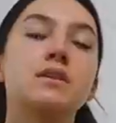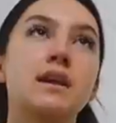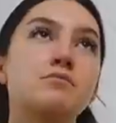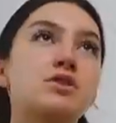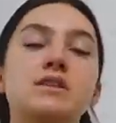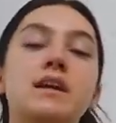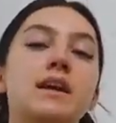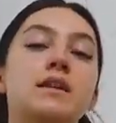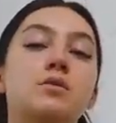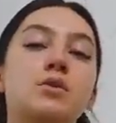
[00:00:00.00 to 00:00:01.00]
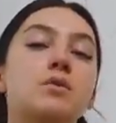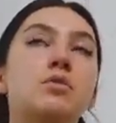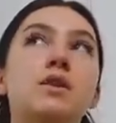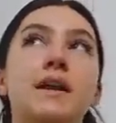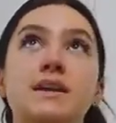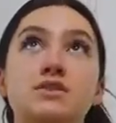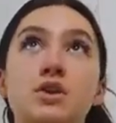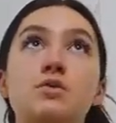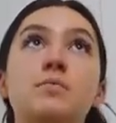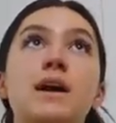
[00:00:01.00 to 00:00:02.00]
Like, I'm not saying I eat horrible, like I don't,